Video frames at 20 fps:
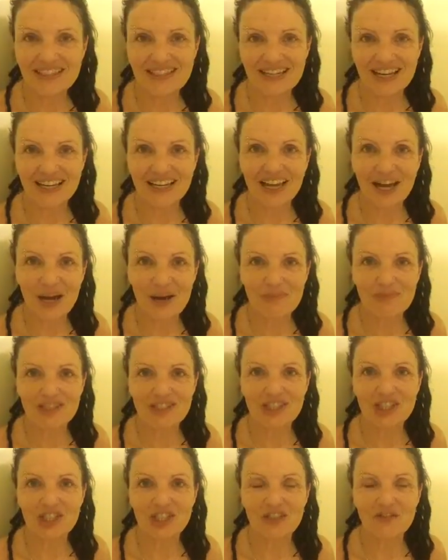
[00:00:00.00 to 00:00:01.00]
Satnam,
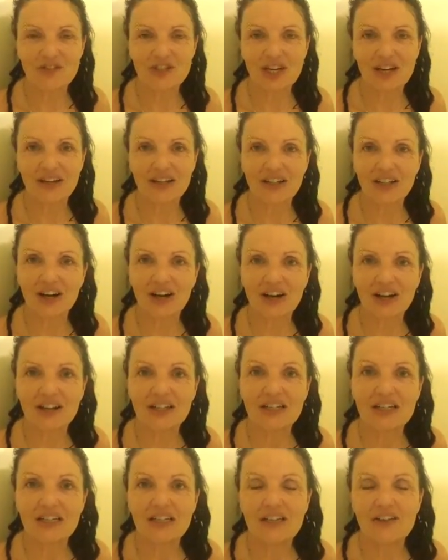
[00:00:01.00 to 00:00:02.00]
this is Shiv-FKA,
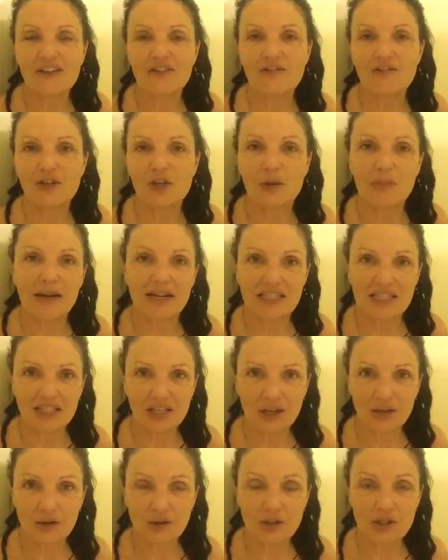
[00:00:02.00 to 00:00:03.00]
the Feel Better
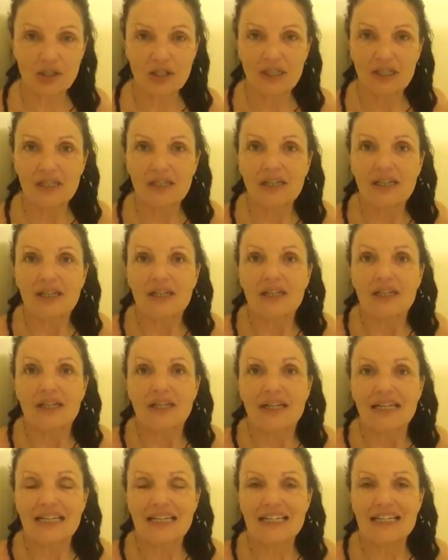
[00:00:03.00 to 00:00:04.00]
Coach.
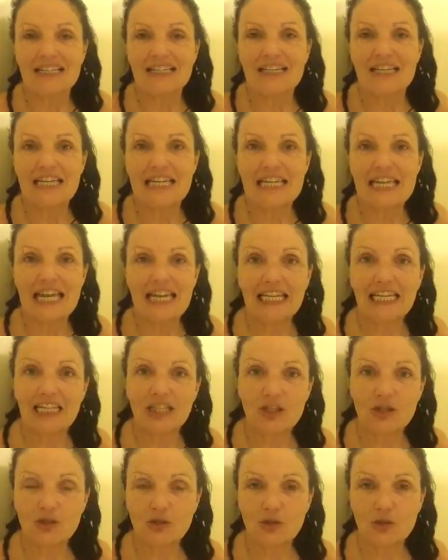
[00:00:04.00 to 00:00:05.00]
It is the
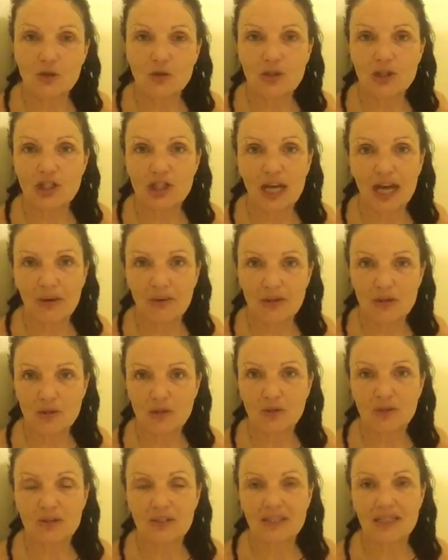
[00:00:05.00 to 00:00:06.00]
Naked Truth Shower
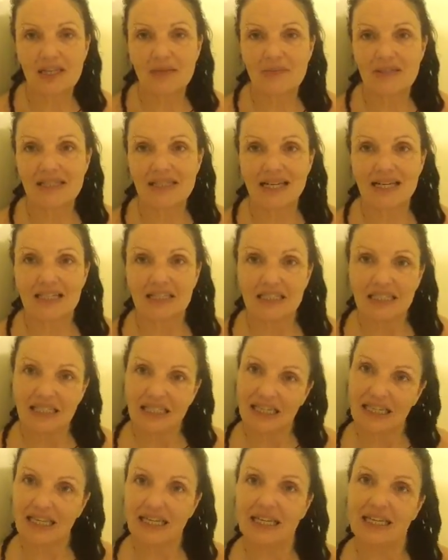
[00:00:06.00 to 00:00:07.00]
Talks. I'm standing
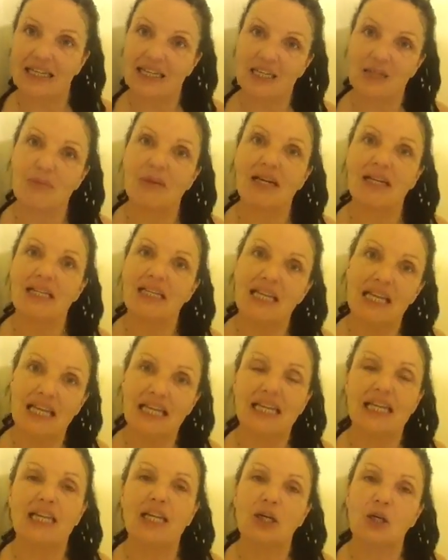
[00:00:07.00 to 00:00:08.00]
here in my
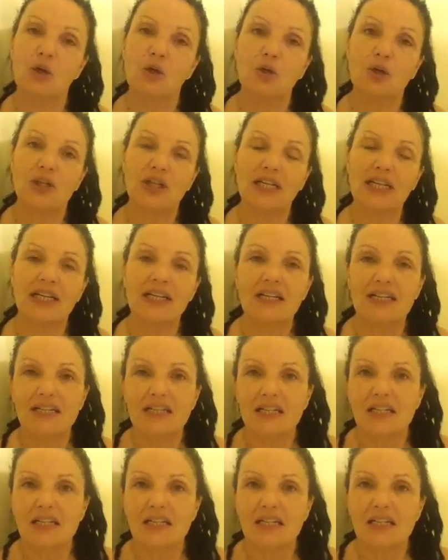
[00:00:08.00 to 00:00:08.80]
naked glory,